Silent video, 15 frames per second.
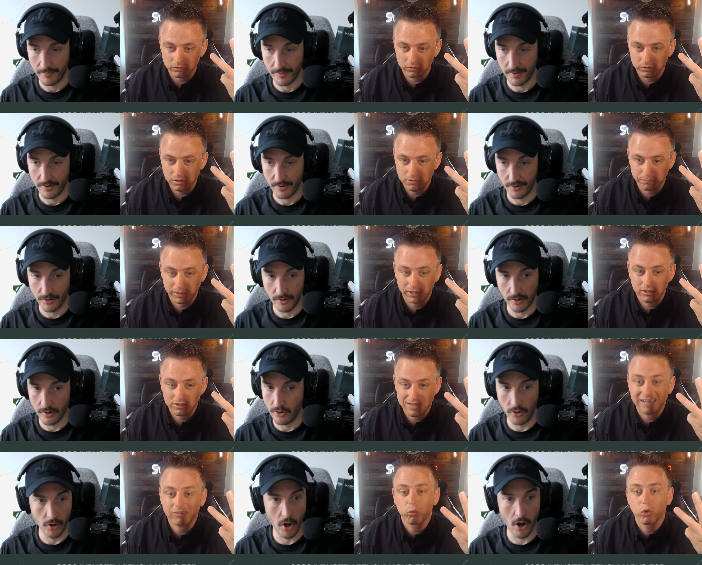Speaker 1: but that's
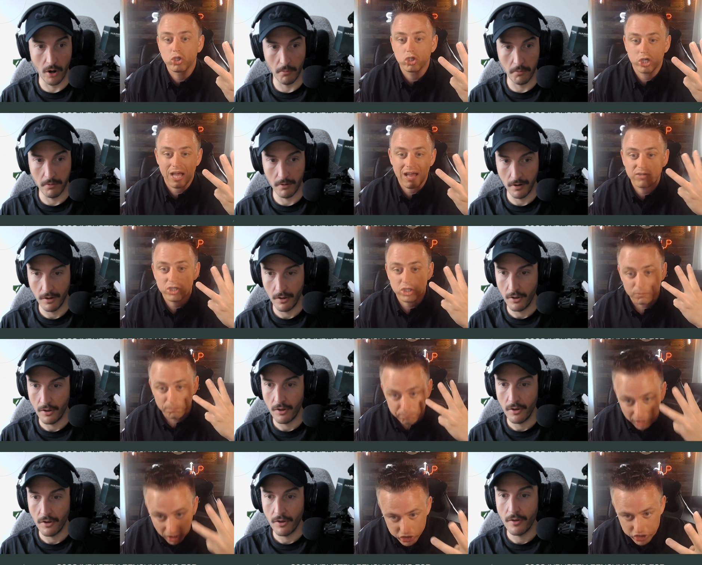what you should no. have in your
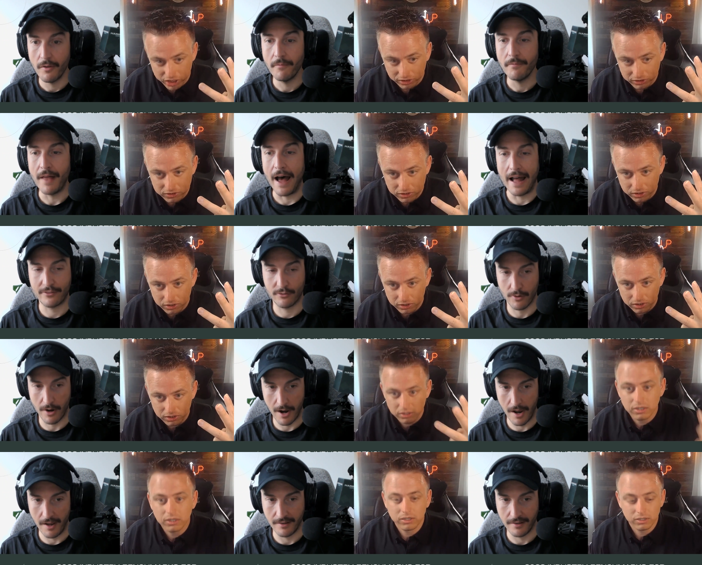budget.
Speaker 2: That's
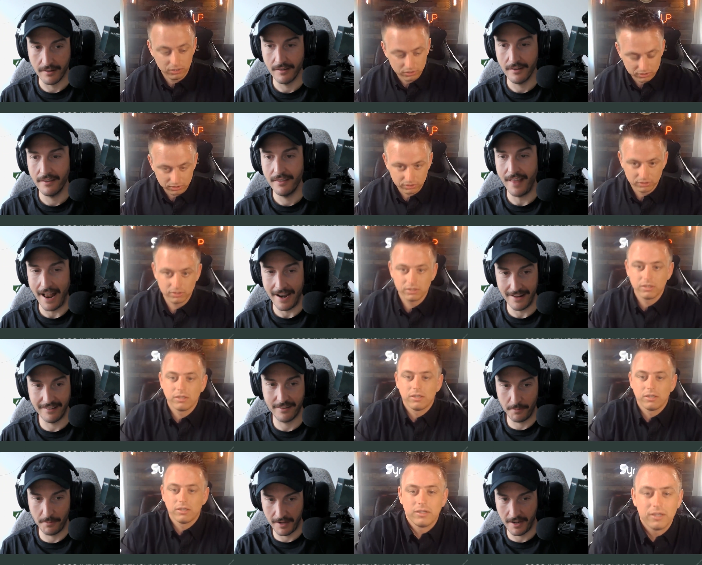right. That
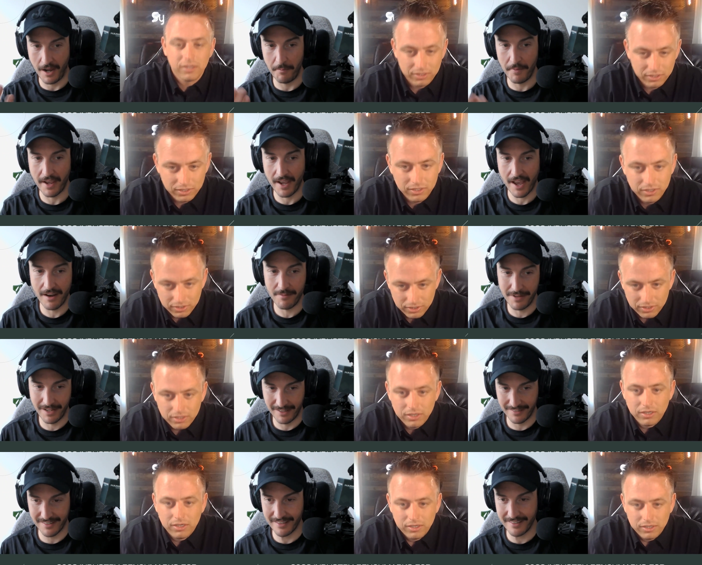needs to be coming in
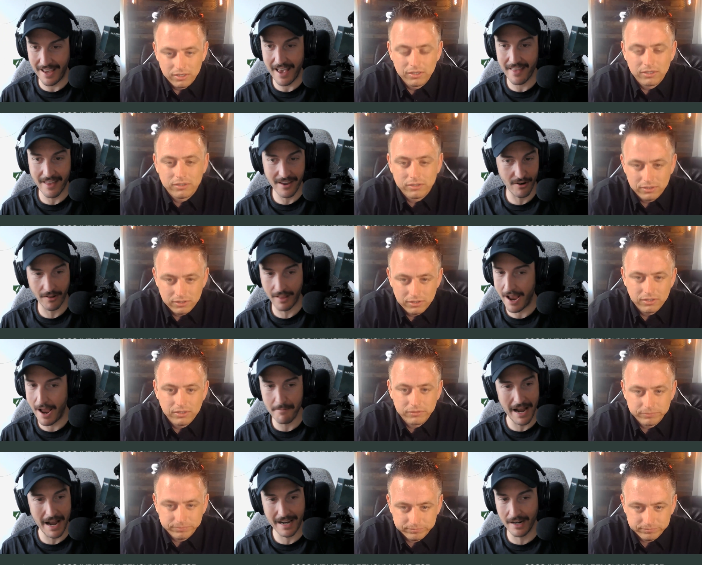because the day that you're like,
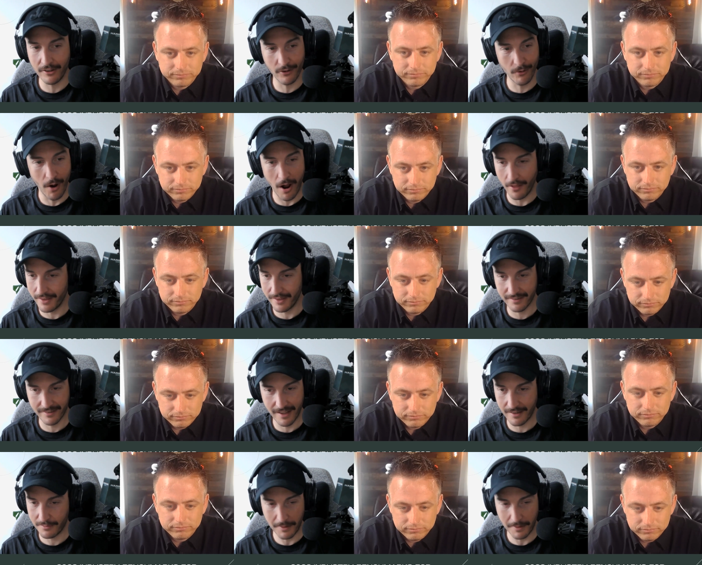I'm not going to do all these
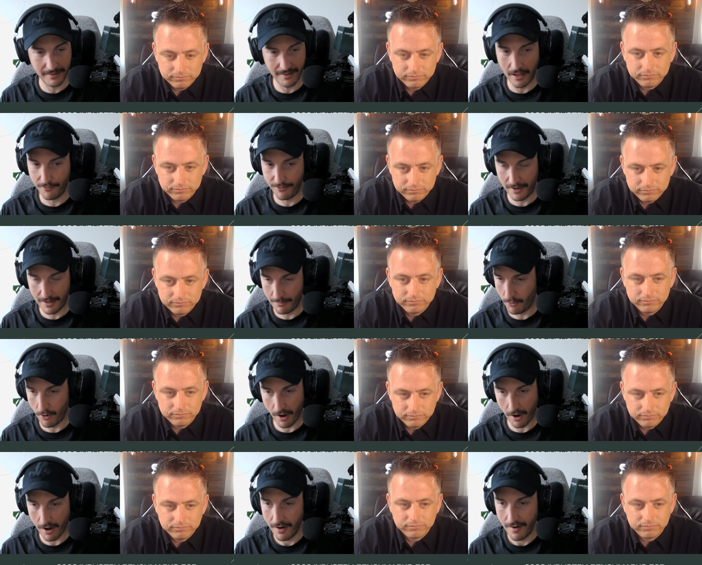things myself
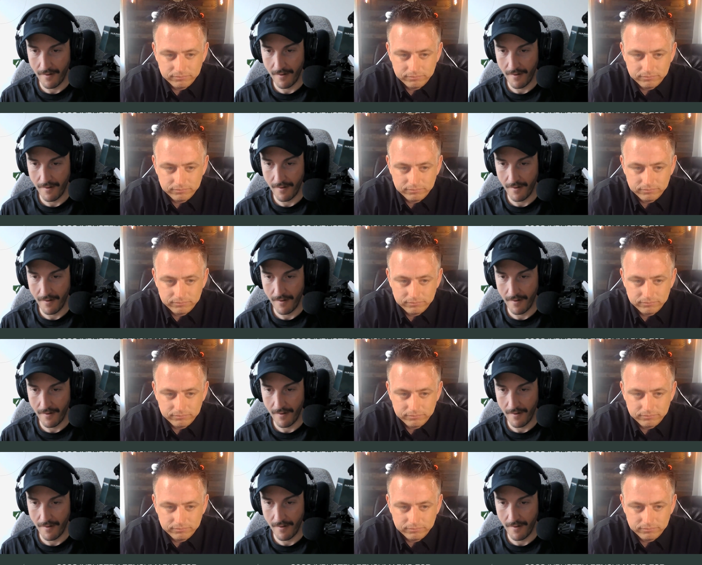anymore